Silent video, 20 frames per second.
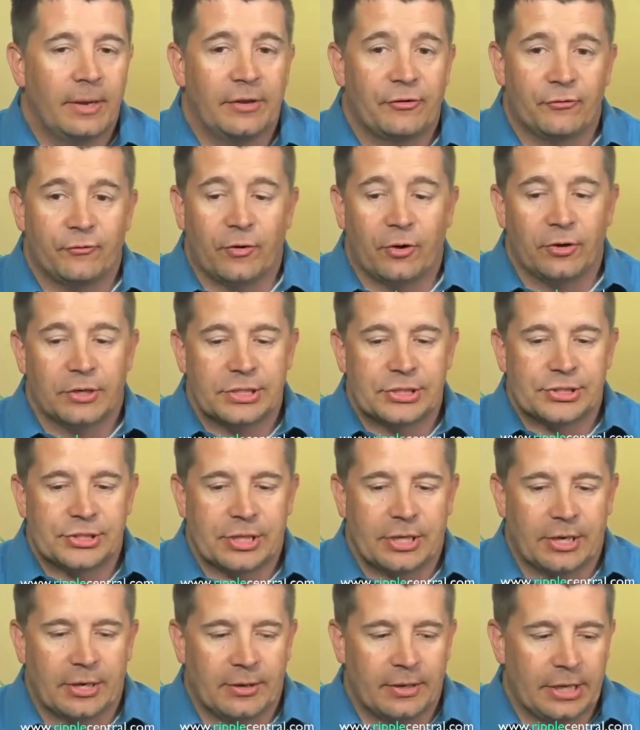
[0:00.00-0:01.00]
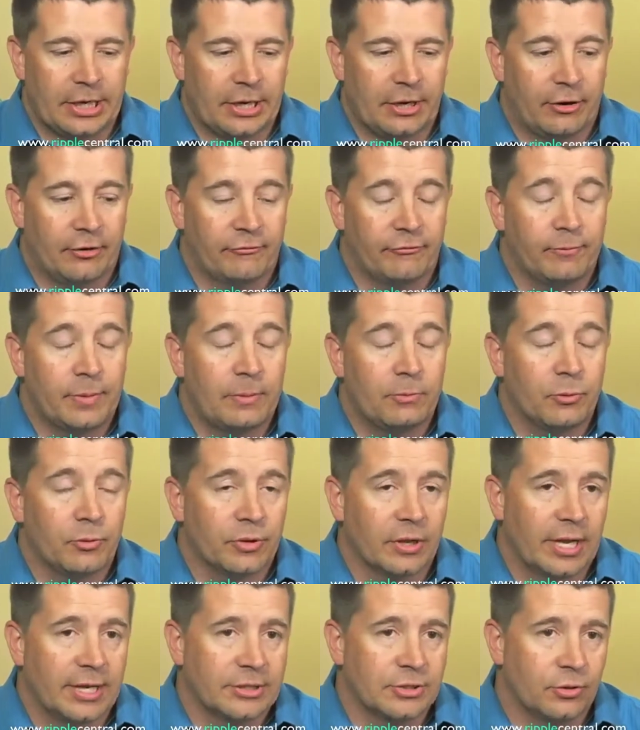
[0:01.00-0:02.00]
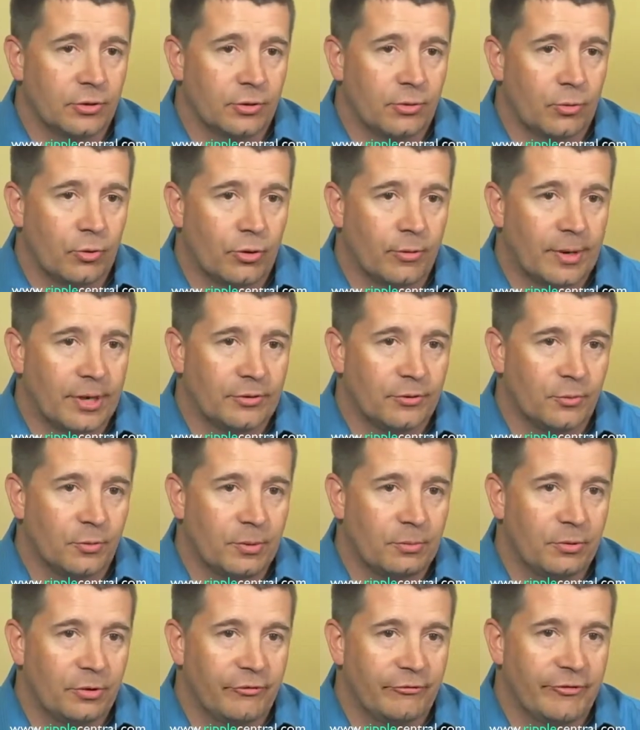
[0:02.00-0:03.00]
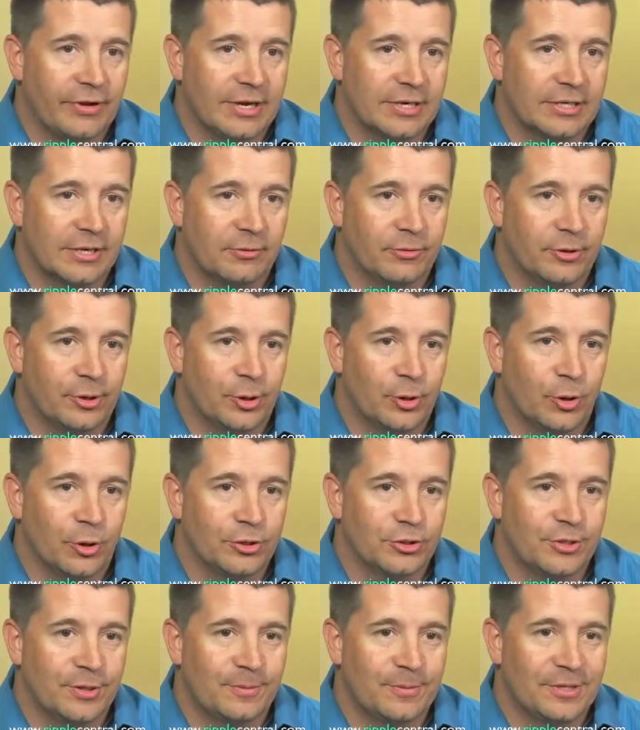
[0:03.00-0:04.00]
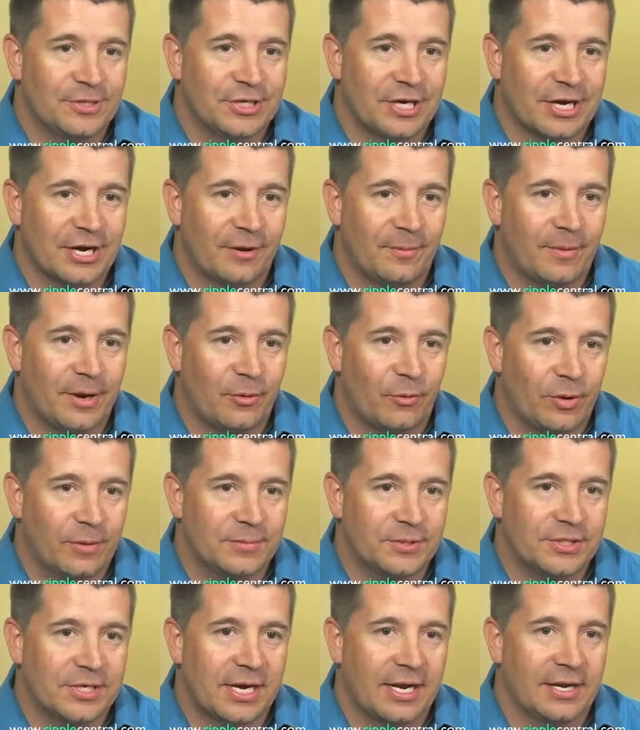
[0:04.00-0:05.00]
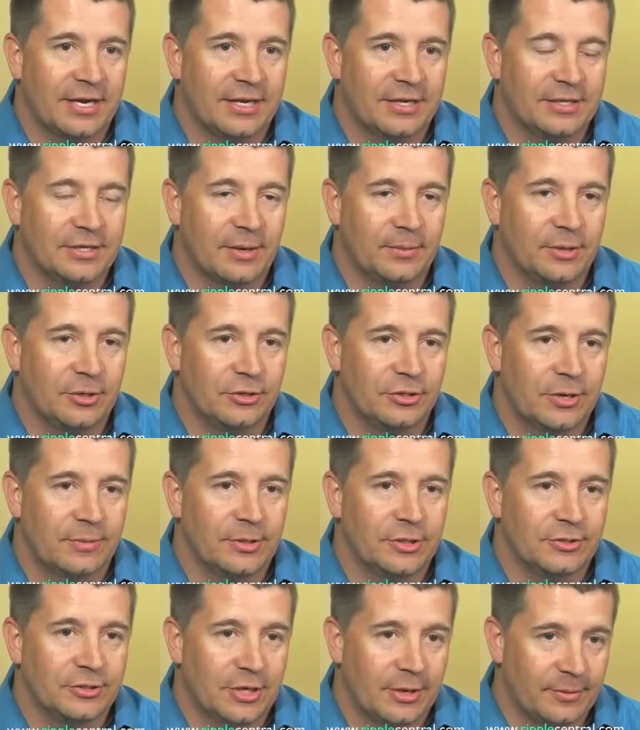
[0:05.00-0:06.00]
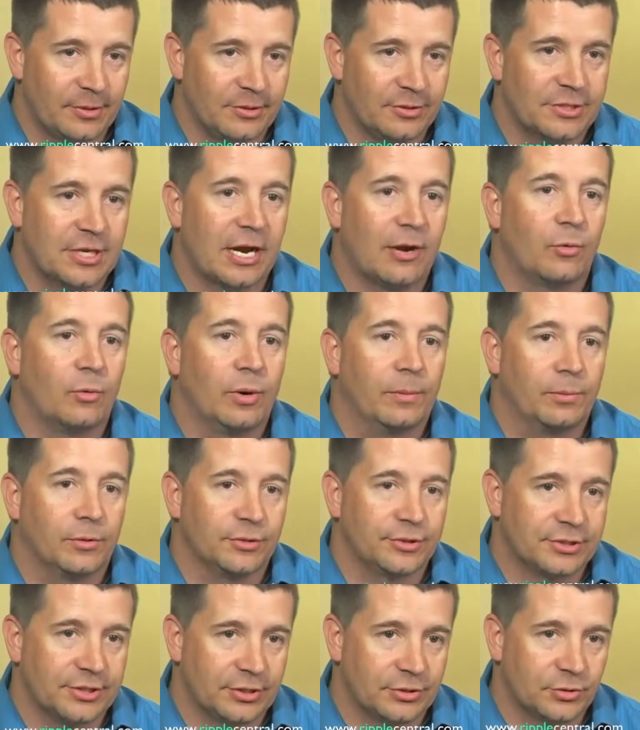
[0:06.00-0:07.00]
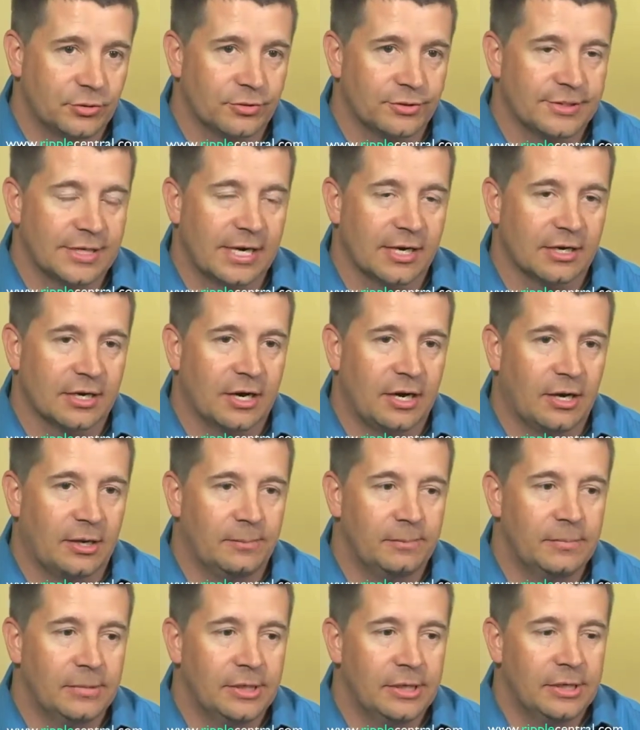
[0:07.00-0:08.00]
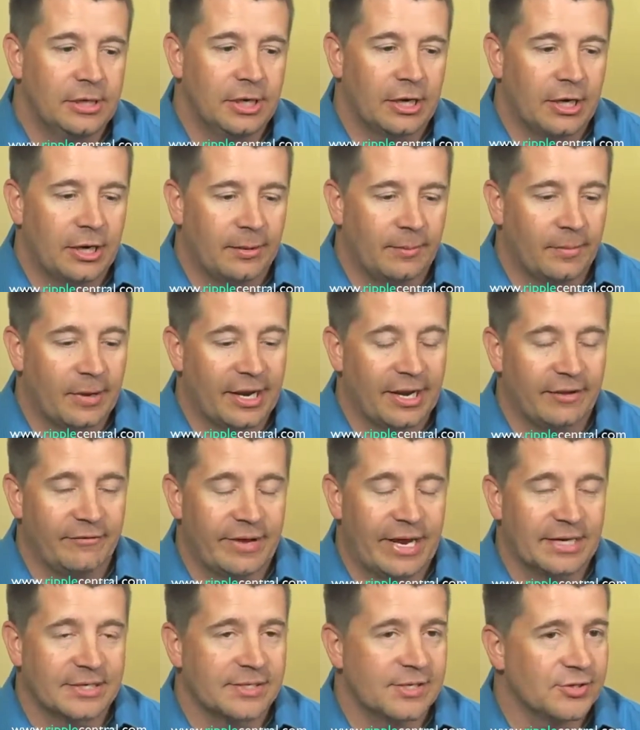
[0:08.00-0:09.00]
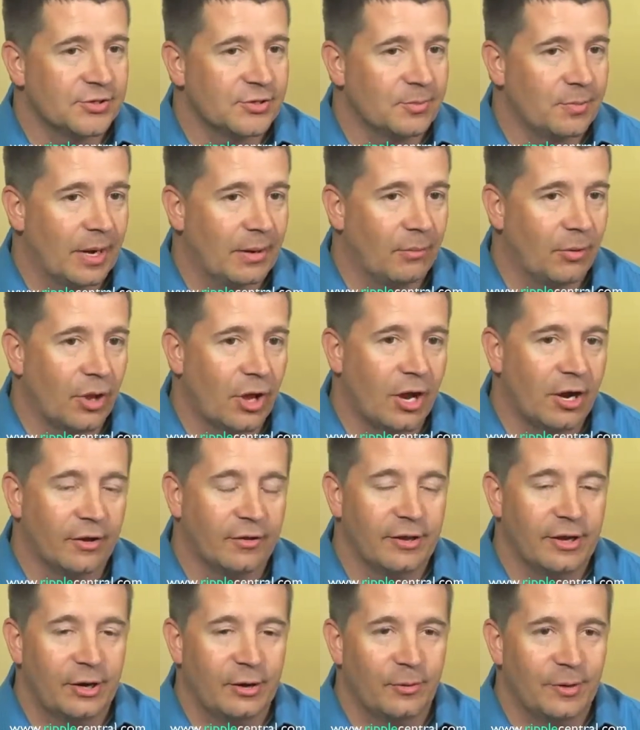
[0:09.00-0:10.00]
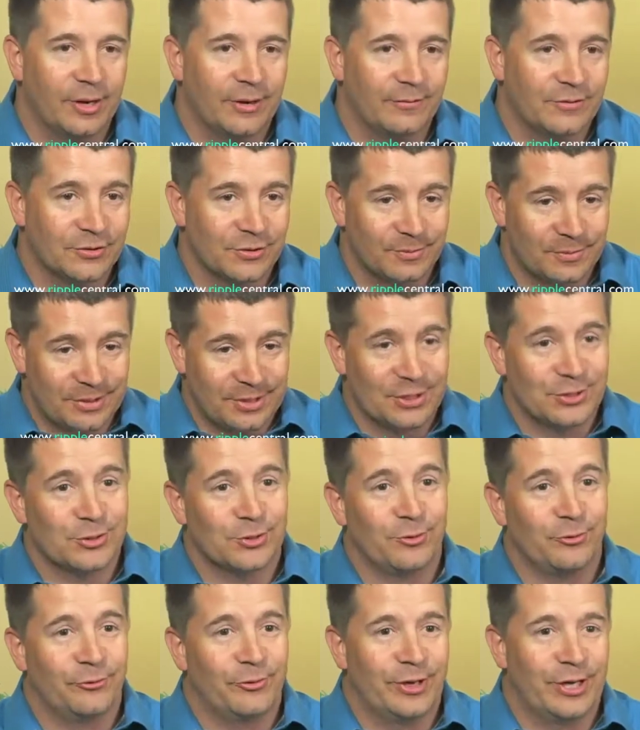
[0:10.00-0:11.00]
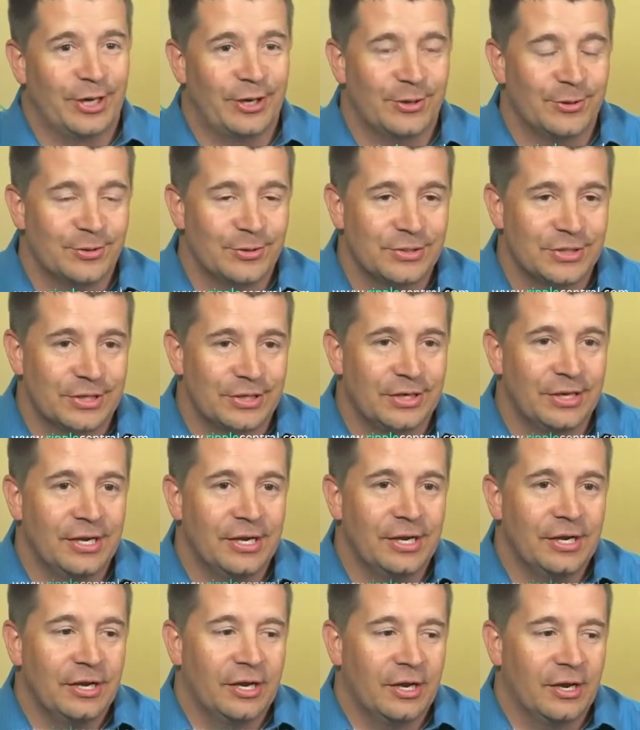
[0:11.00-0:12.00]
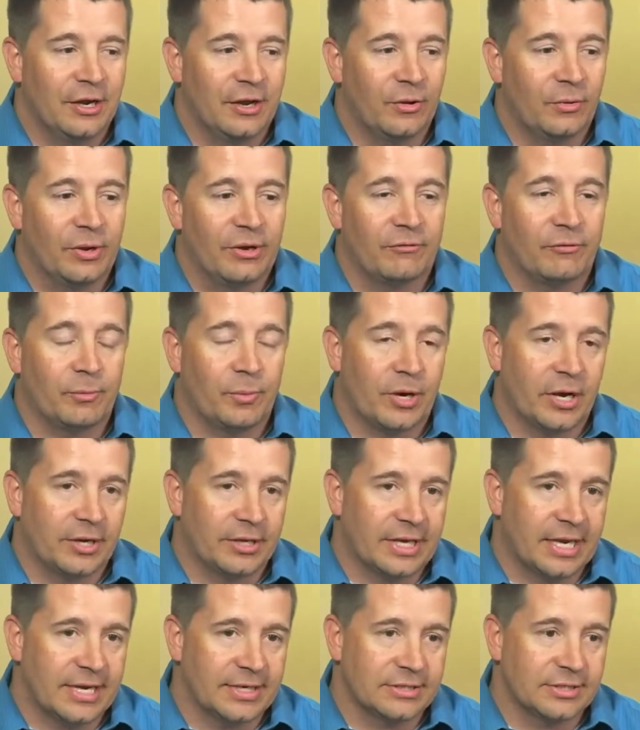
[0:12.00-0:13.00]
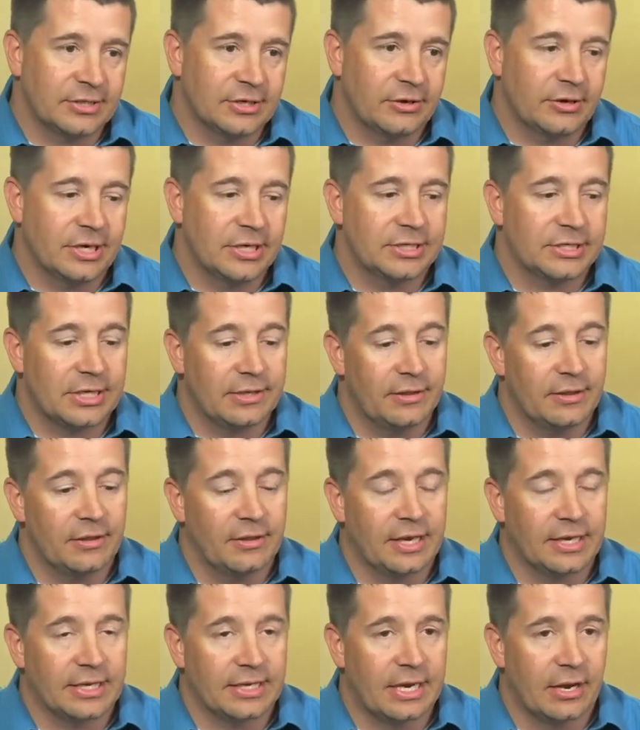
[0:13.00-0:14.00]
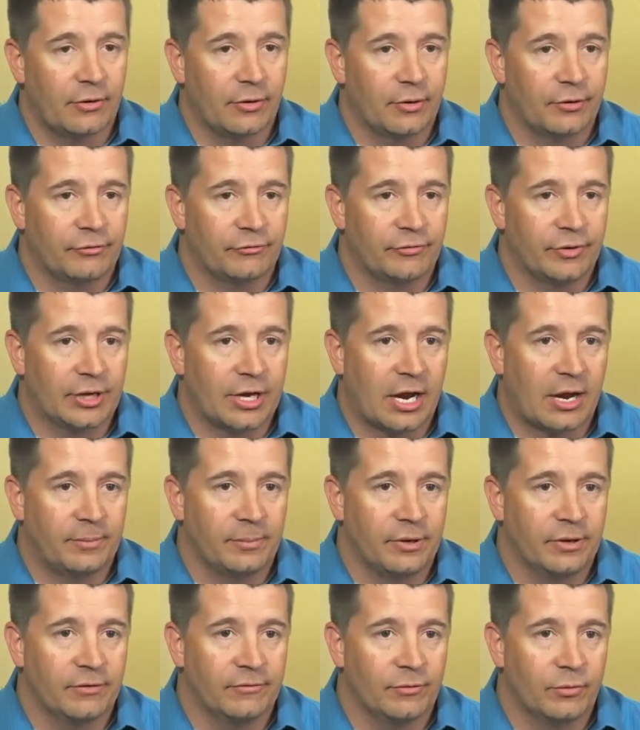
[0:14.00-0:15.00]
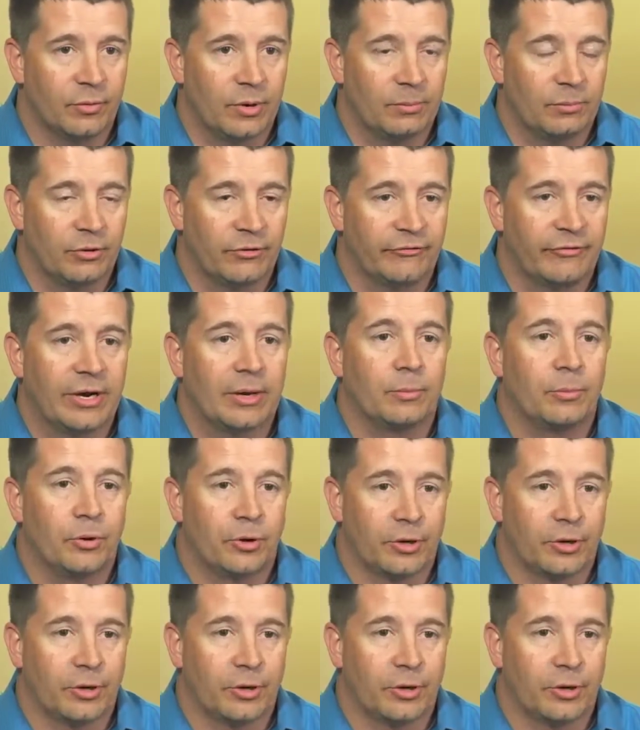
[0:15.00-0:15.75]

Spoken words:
As far as, you know, if people would like to learn more about the Ripple Effect, I would encourage them to check out my website at www.ripplecentral.com. I have access to my blog there. We have some additional videos, and we have a podcast series, and they can download a free copy of the Ripple Effect